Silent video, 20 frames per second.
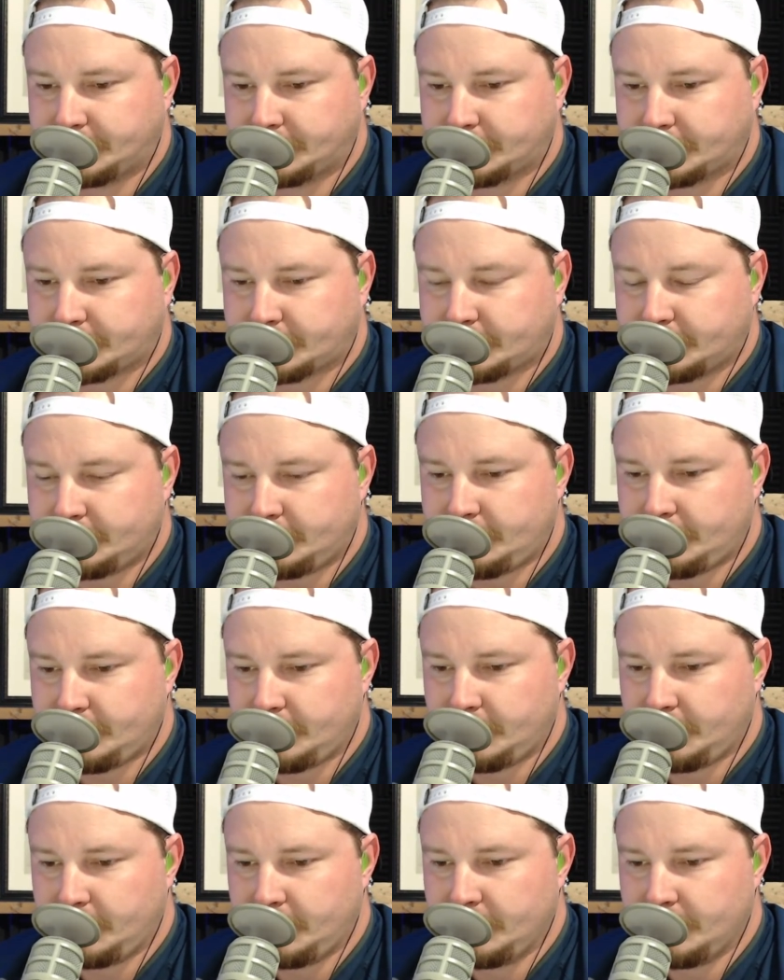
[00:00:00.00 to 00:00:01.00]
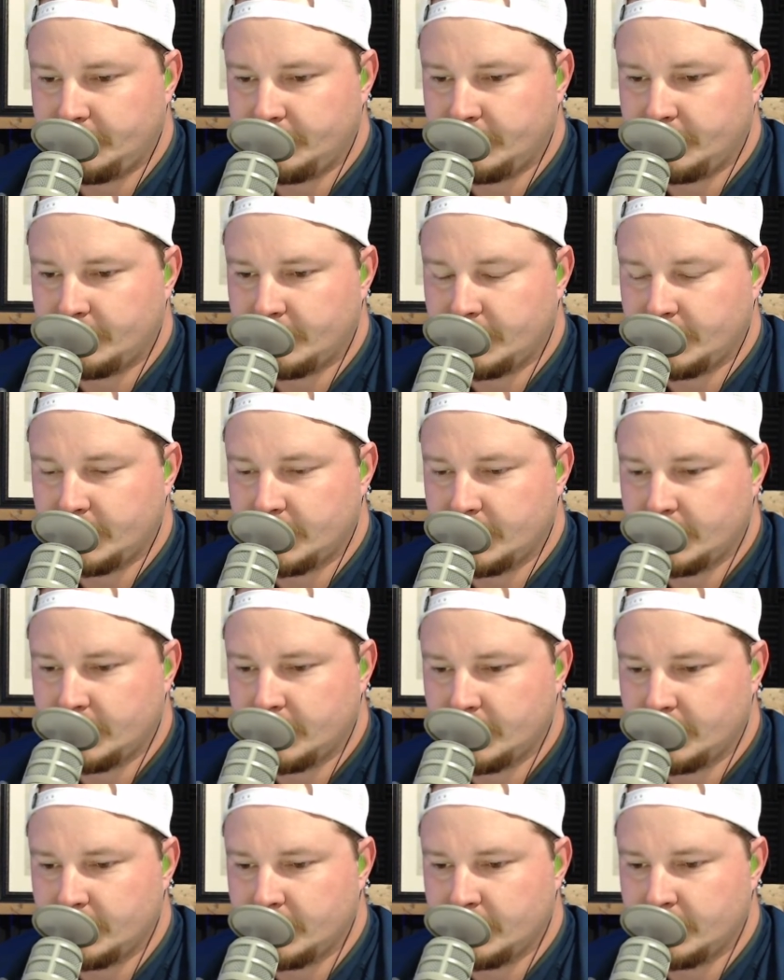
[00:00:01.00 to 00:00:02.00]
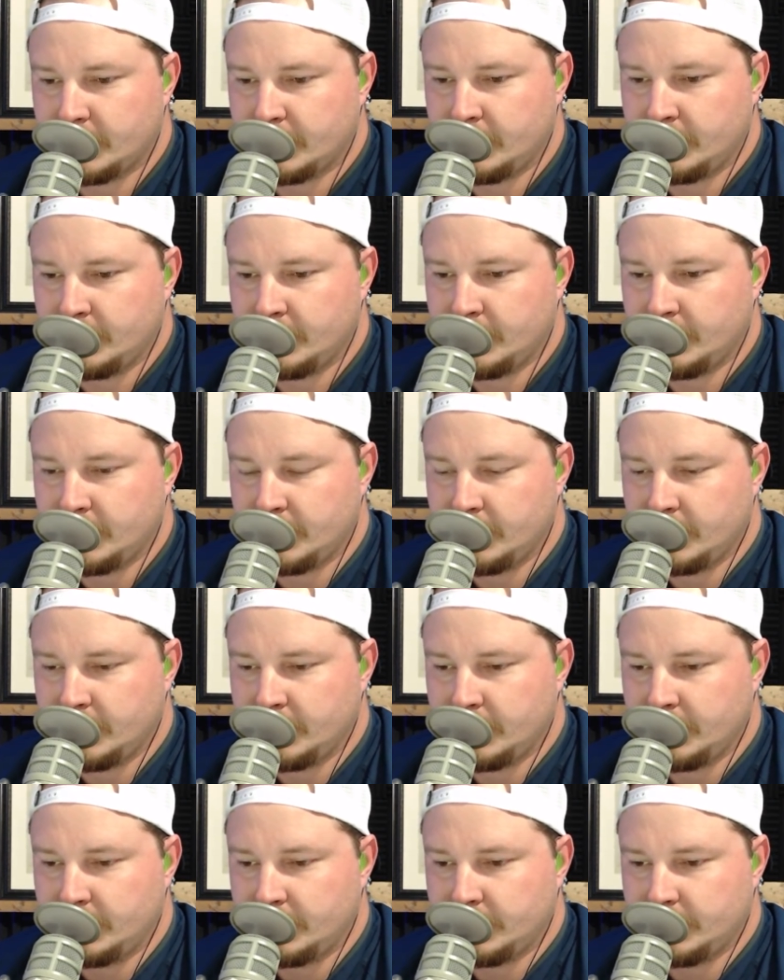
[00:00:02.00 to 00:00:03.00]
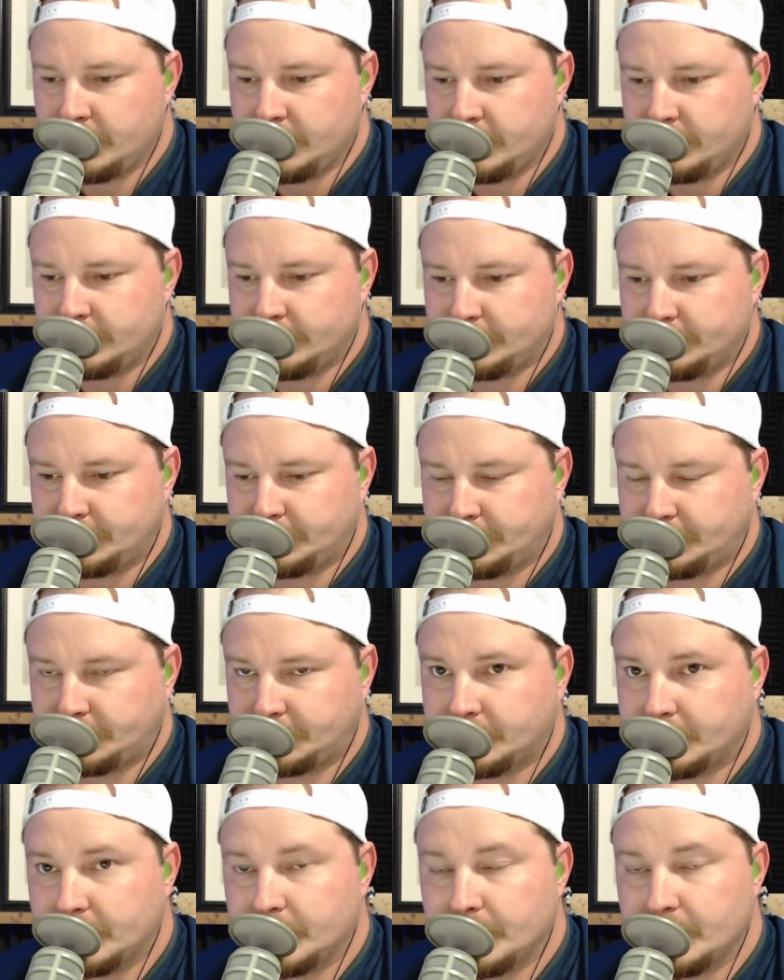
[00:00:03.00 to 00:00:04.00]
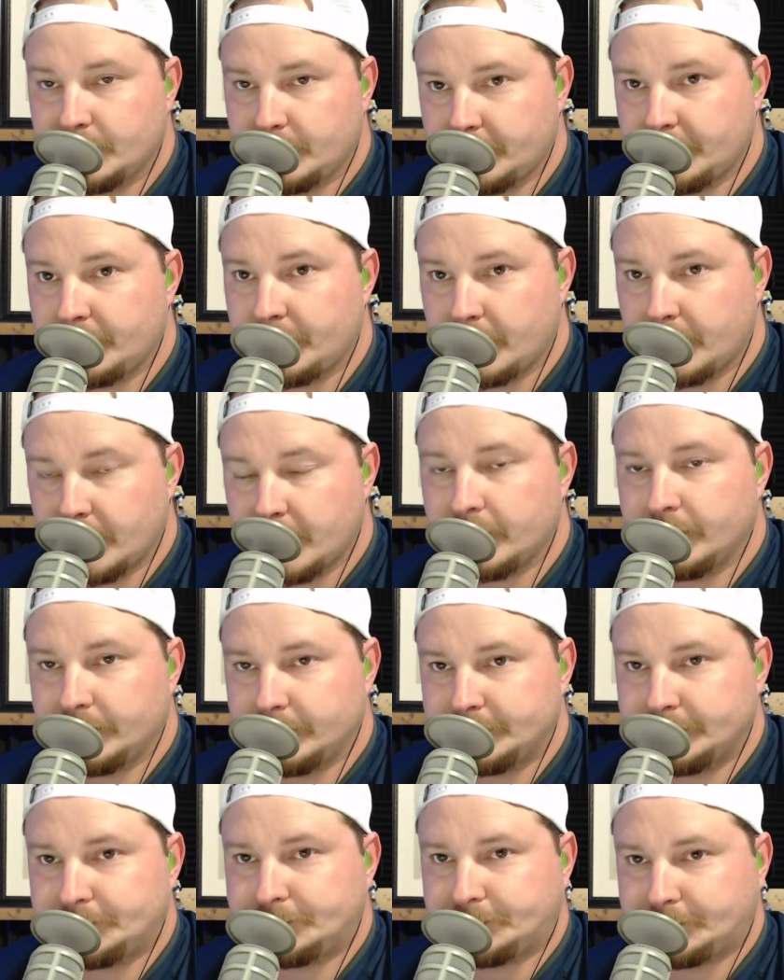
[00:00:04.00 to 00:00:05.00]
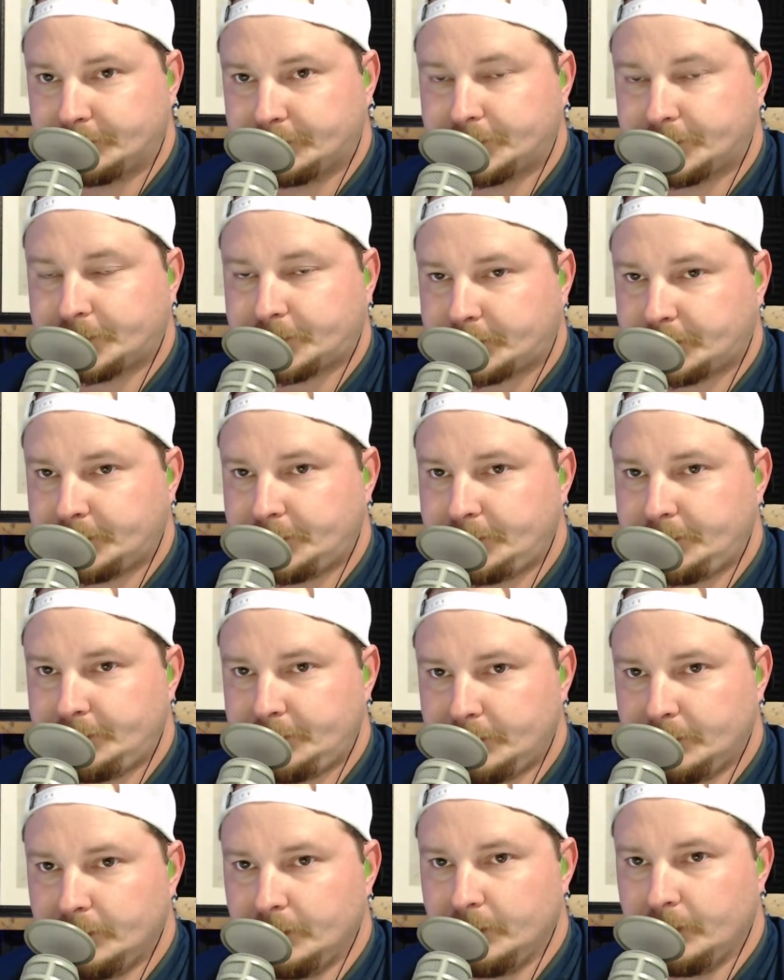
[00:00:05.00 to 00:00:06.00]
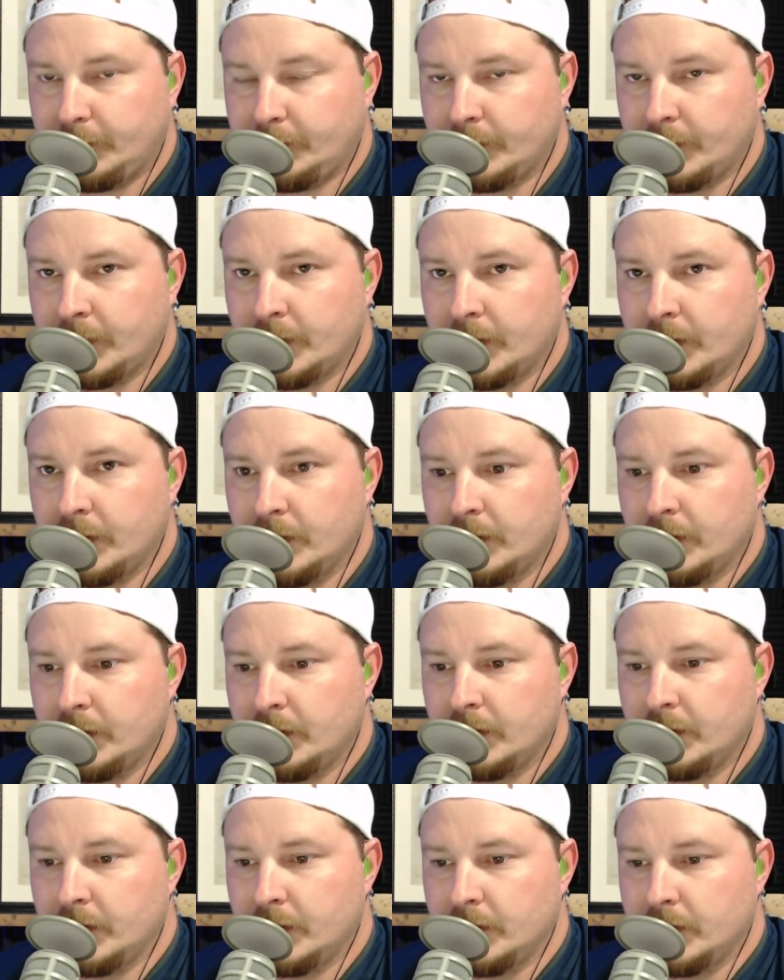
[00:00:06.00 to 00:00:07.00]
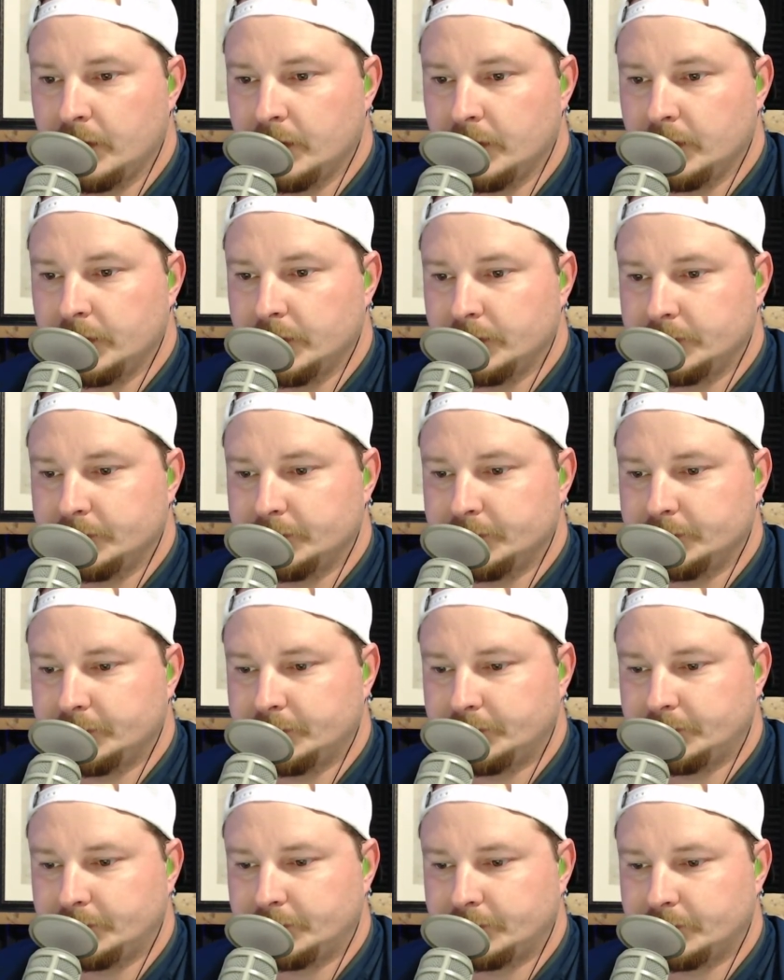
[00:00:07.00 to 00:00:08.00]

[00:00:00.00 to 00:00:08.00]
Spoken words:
The person shown says nothing.